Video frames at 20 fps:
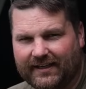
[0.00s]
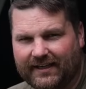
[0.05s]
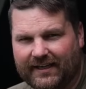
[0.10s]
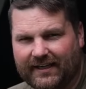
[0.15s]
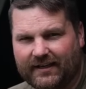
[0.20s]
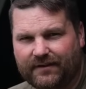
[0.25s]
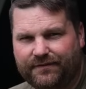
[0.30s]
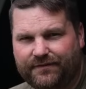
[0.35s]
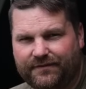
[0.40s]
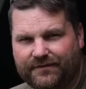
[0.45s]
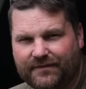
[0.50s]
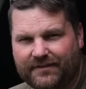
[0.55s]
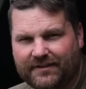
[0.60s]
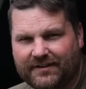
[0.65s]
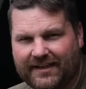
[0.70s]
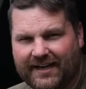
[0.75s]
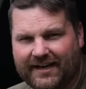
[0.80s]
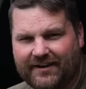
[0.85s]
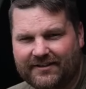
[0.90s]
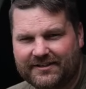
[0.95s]
If
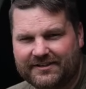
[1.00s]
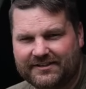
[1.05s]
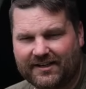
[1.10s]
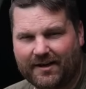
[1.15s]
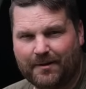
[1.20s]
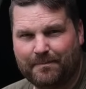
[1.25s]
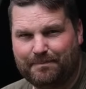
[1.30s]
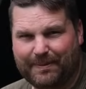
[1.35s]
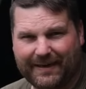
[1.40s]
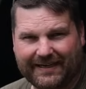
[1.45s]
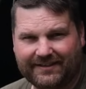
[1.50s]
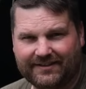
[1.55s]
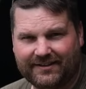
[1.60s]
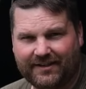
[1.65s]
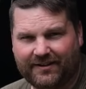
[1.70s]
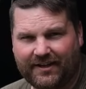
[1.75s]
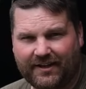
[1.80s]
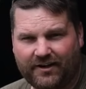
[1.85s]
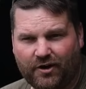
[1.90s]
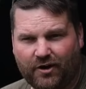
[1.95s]
there is a bait
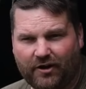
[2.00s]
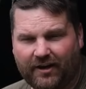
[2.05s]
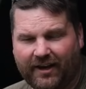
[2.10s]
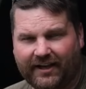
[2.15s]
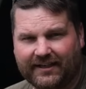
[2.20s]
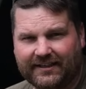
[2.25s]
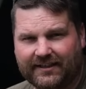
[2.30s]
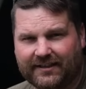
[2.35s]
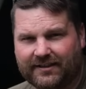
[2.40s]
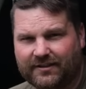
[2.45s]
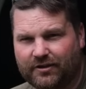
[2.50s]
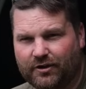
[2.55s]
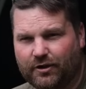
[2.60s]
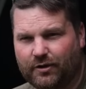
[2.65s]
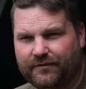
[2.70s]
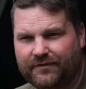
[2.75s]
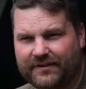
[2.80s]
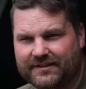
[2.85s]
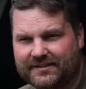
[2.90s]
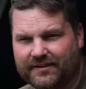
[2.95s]
that they not like,
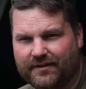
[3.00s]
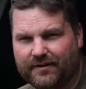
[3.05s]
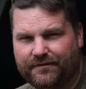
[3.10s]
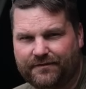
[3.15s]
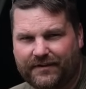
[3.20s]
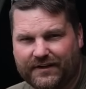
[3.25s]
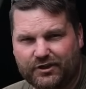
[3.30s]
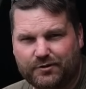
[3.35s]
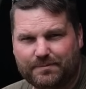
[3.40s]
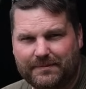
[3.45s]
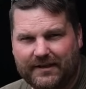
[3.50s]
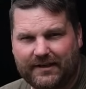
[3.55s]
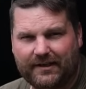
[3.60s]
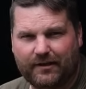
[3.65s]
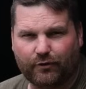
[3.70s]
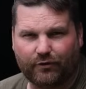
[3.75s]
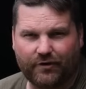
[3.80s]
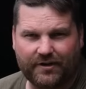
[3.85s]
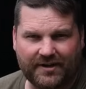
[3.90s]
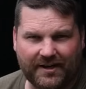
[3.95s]
if it's a fish
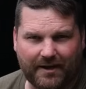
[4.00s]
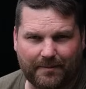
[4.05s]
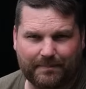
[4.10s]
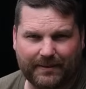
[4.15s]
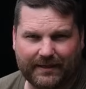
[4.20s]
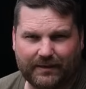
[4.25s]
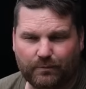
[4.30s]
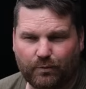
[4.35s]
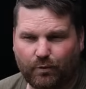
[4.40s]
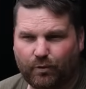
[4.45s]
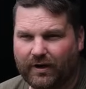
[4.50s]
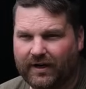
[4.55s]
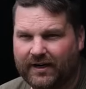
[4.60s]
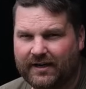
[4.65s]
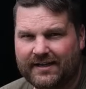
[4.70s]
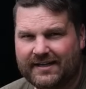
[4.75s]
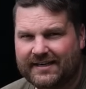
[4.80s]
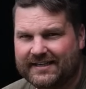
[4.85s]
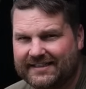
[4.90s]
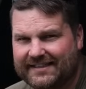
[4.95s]
meal or a nut bait
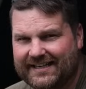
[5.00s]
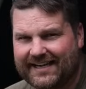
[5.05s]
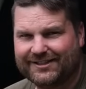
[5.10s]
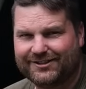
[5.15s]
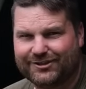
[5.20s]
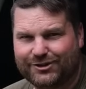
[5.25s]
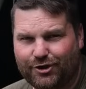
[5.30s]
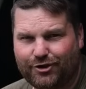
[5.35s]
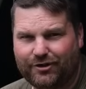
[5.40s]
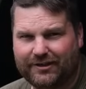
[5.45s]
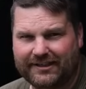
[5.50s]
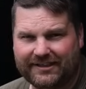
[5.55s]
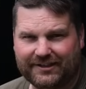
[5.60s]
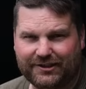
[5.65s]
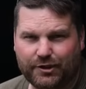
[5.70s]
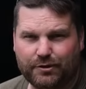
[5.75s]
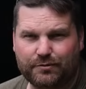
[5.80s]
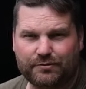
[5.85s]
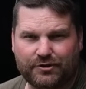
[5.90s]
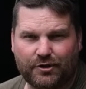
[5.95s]
water, yes, certainly
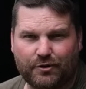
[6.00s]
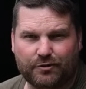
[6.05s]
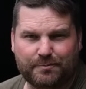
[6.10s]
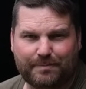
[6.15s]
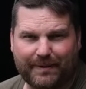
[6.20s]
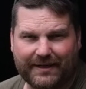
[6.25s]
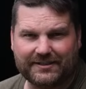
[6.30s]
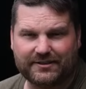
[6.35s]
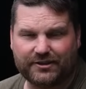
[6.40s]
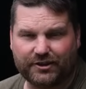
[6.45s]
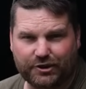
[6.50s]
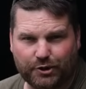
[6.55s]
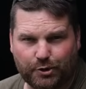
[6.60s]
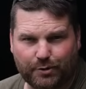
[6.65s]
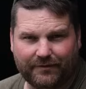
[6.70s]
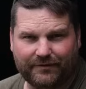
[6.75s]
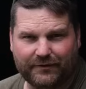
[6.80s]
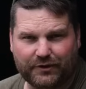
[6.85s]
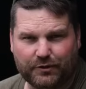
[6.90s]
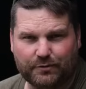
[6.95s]
use those baits that you
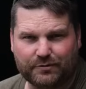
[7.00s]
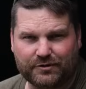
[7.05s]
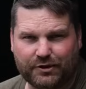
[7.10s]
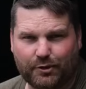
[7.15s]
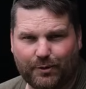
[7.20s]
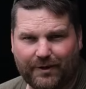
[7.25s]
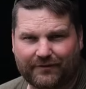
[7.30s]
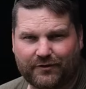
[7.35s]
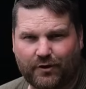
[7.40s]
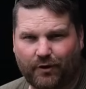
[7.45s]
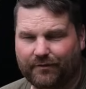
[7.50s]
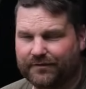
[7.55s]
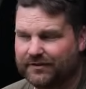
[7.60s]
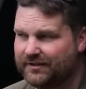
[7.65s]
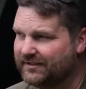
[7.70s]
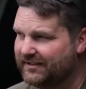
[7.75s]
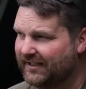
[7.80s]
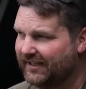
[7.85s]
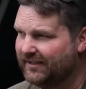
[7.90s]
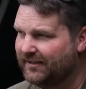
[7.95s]
have used that you have
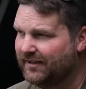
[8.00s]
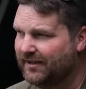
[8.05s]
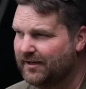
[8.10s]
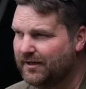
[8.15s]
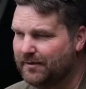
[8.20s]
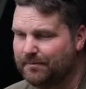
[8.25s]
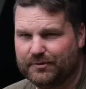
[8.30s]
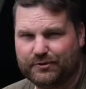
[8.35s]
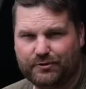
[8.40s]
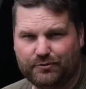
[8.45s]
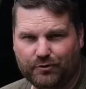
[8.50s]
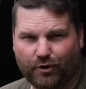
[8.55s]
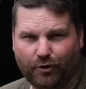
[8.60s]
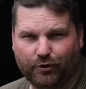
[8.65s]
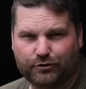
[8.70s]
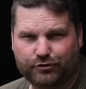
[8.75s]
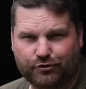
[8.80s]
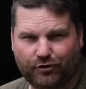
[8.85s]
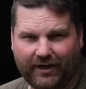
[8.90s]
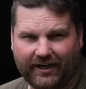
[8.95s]
confidence in, but do
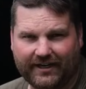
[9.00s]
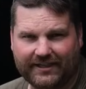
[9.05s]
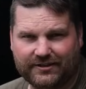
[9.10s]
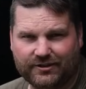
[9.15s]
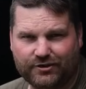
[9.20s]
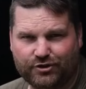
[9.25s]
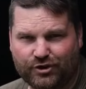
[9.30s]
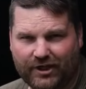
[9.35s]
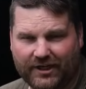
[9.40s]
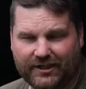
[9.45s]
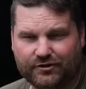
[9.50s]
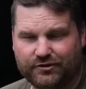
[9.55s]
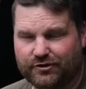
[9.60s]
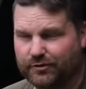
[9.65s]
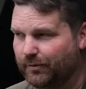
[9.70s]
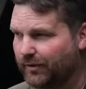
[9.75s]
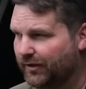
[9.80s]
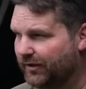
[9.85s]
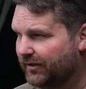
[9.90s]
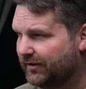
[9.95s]
not try to change the
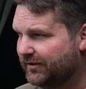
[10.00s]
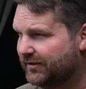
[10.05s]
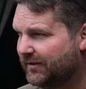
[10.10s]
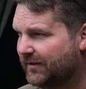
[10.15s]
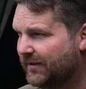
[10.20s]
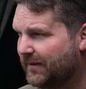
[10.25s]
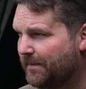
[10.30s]
world.